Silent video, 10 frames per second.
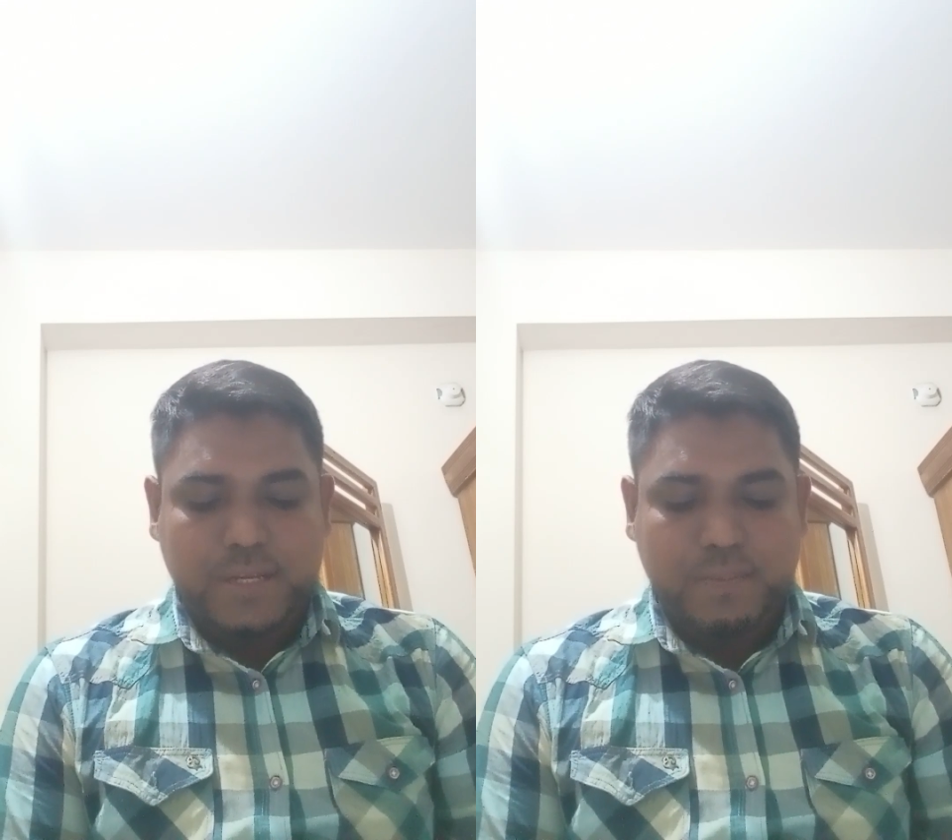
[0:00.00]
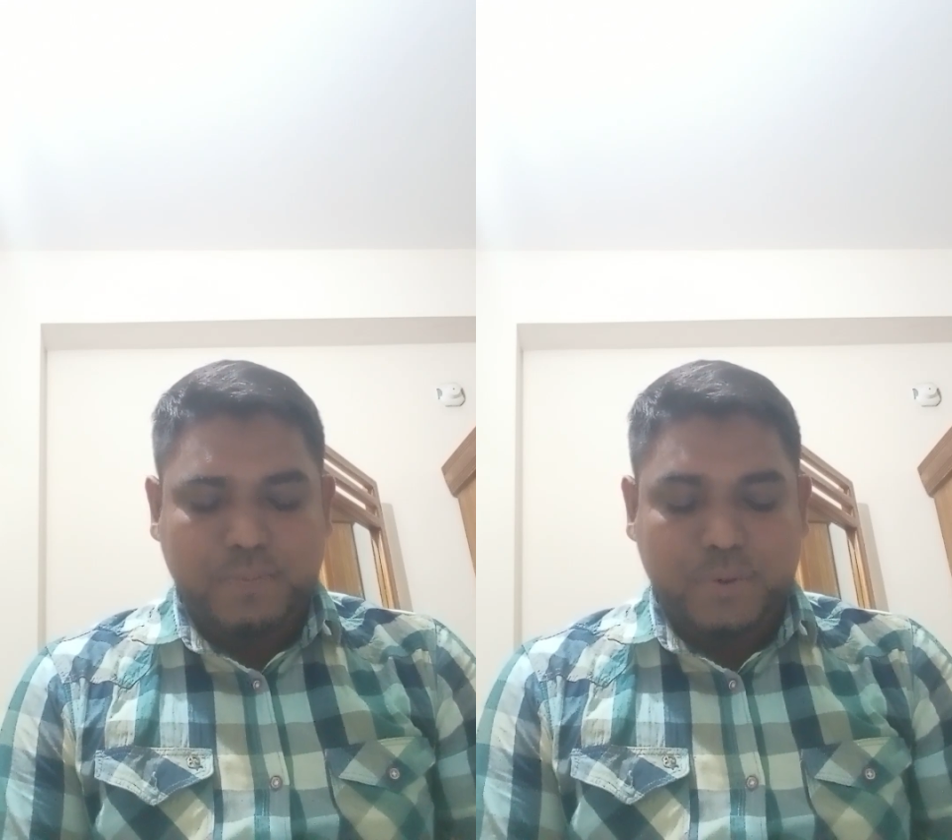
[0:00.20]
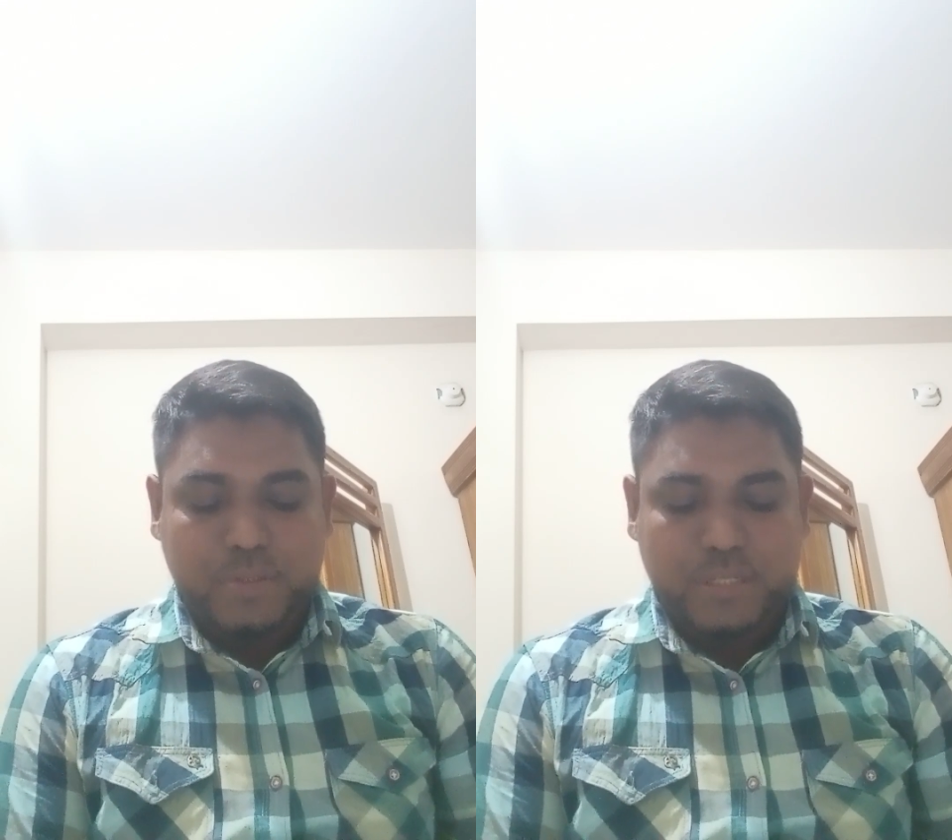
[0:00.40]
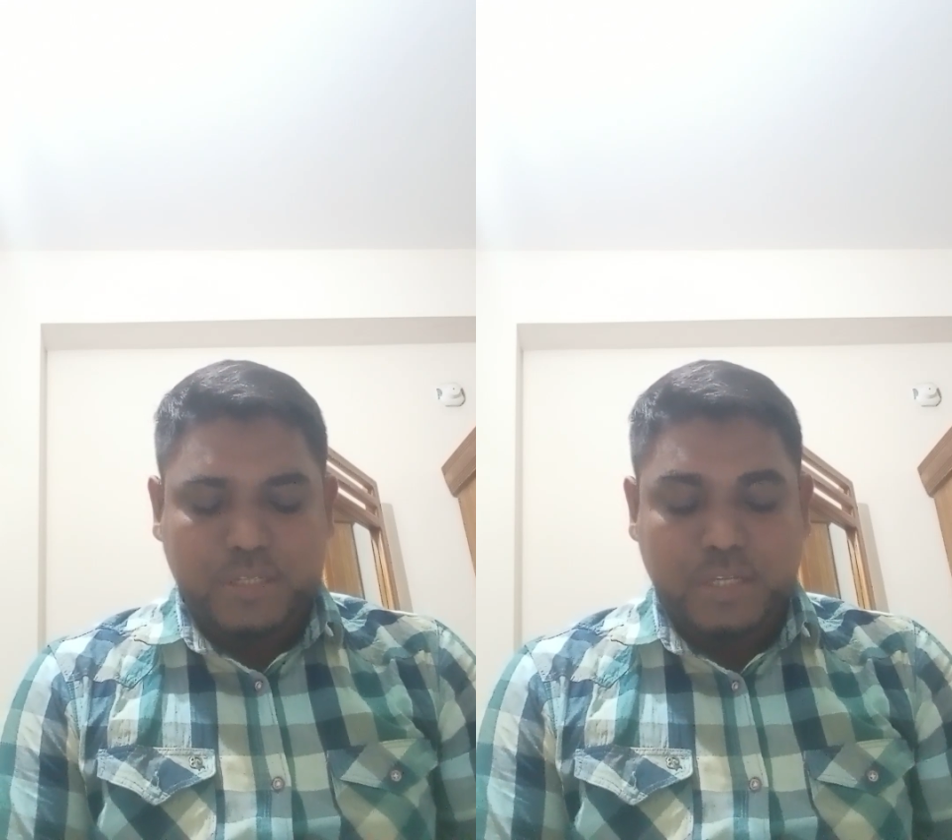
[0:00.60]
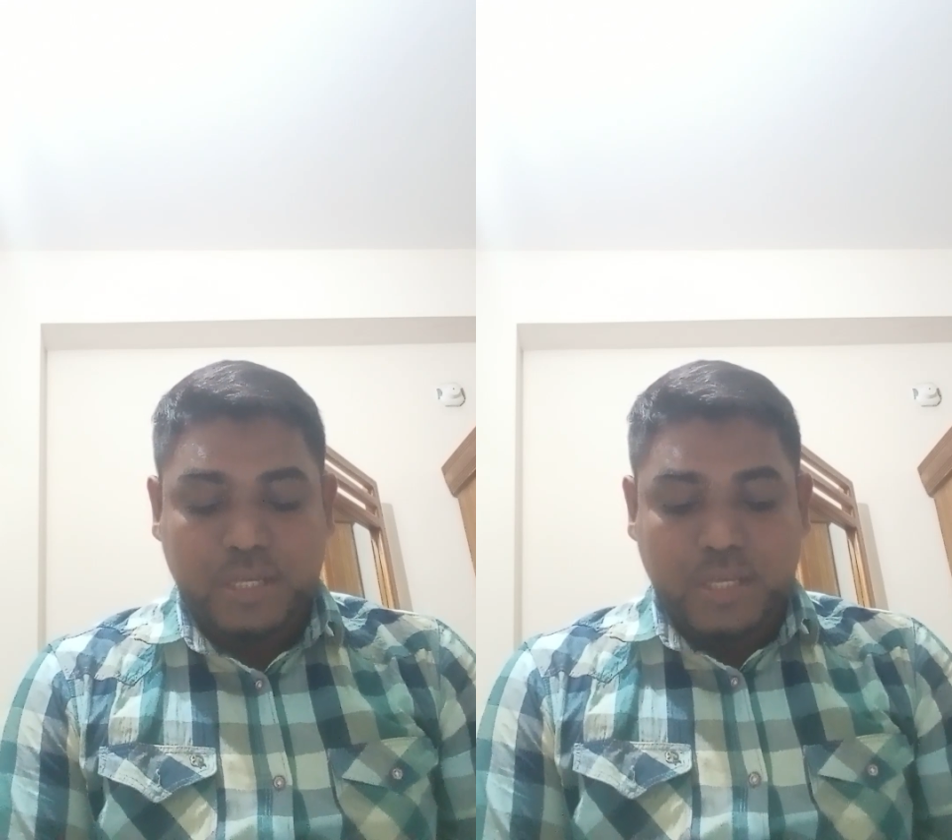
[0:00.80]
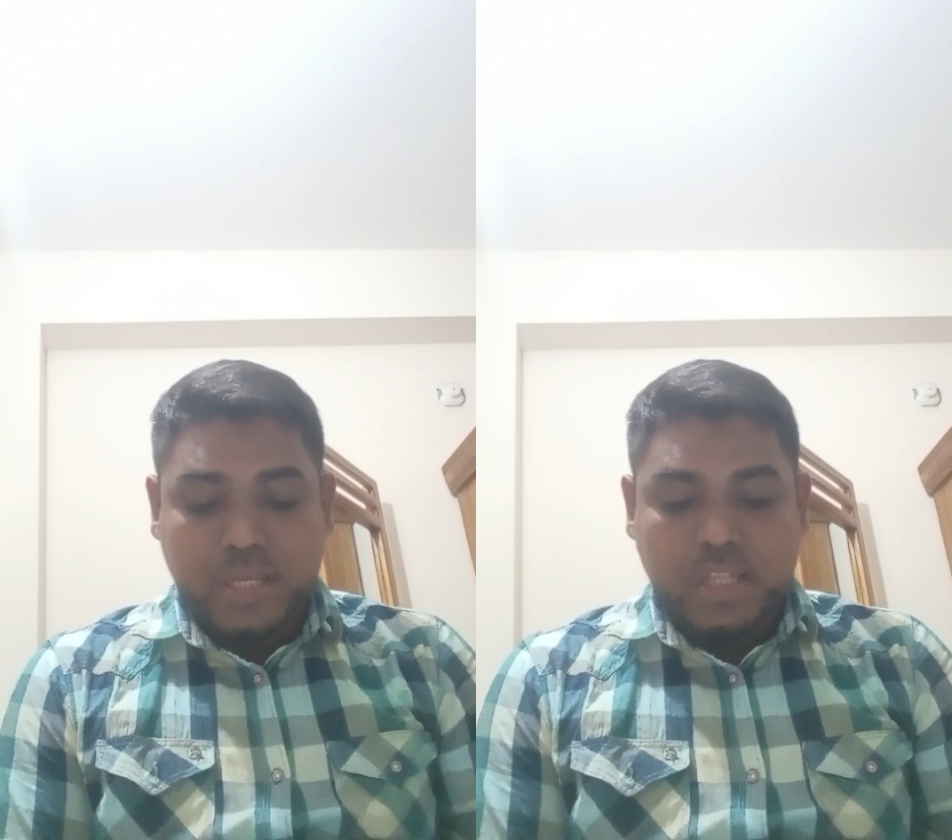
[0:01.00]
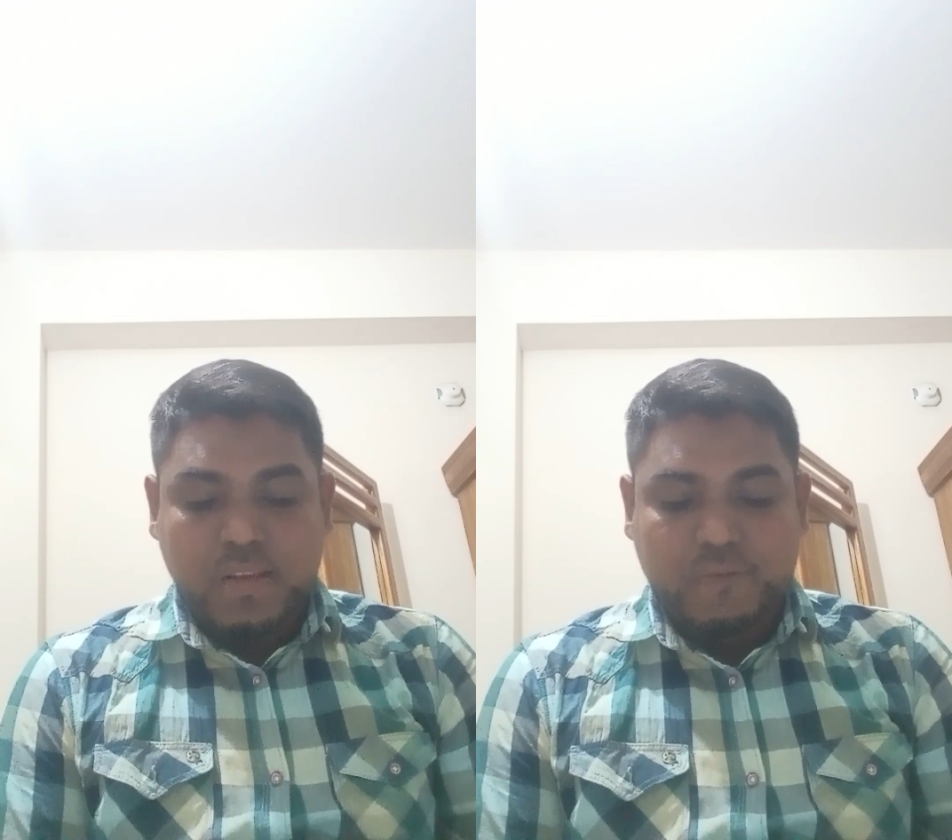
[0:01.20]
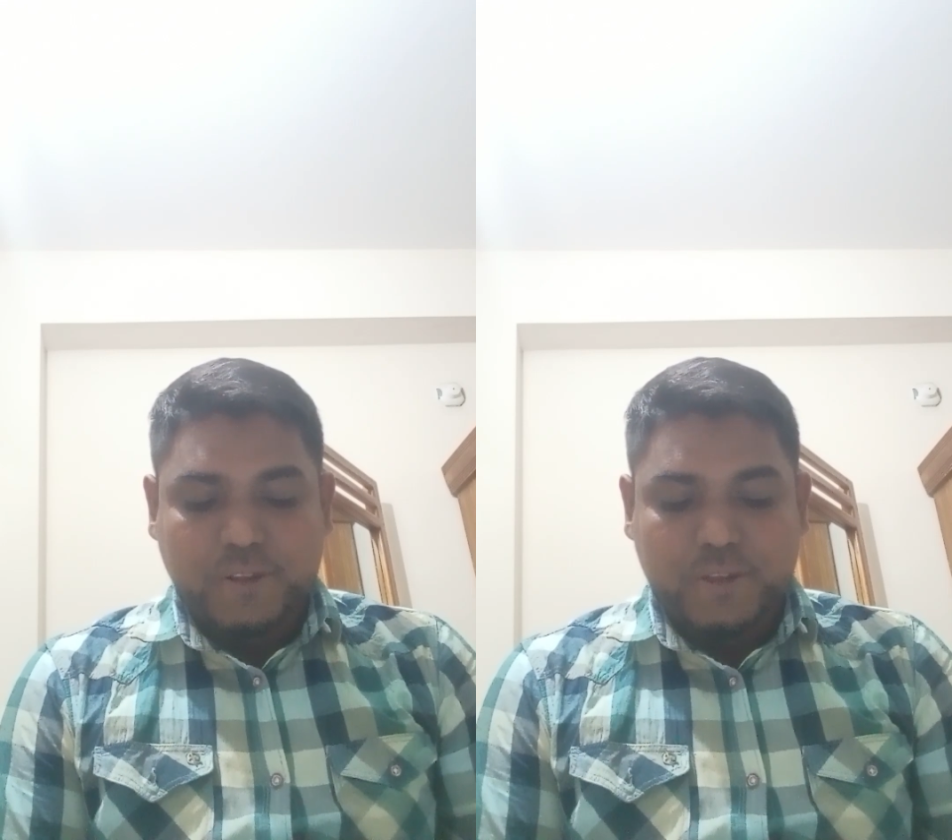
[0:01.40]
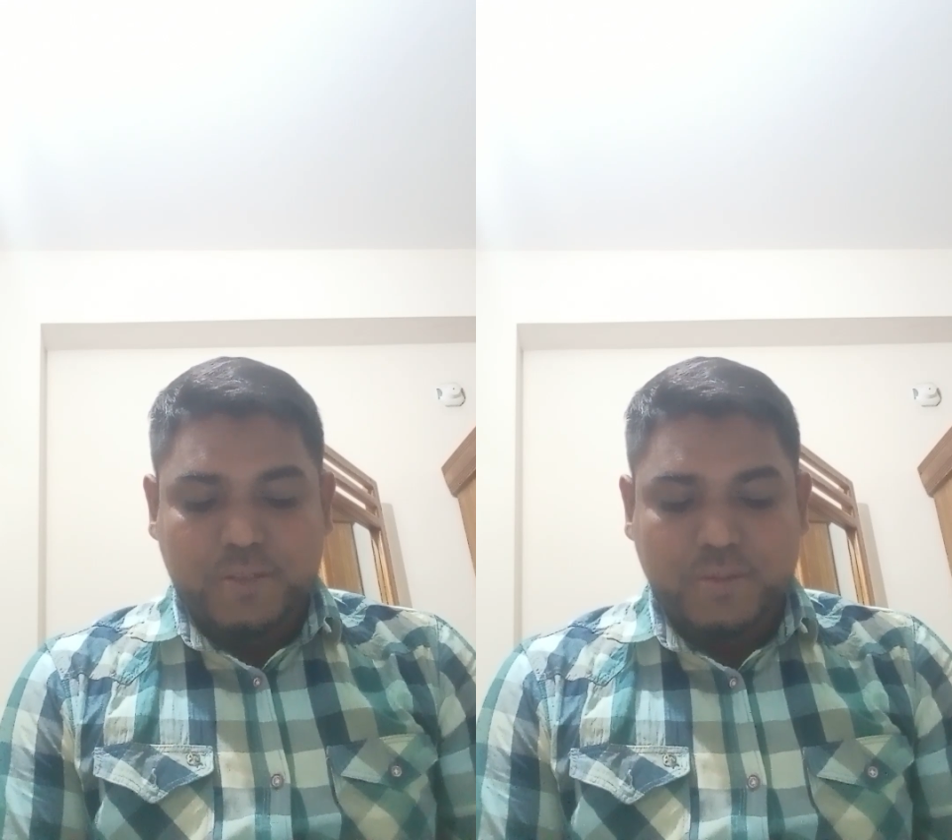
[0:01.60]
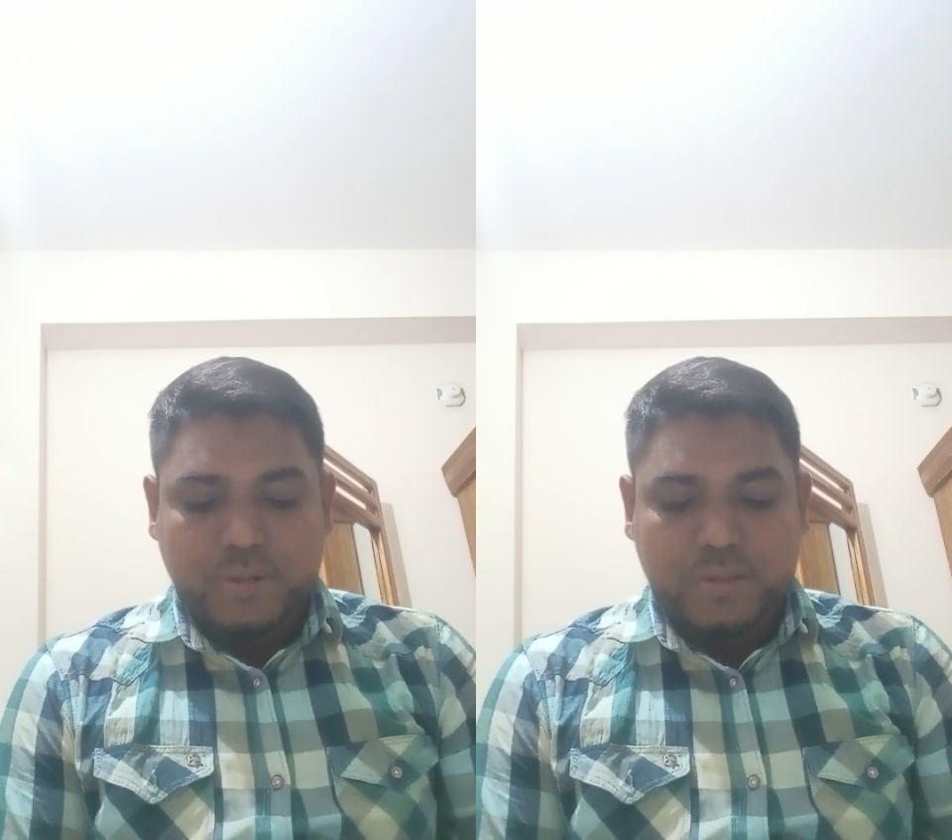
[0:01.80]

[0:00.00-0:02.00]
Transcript: important influence on the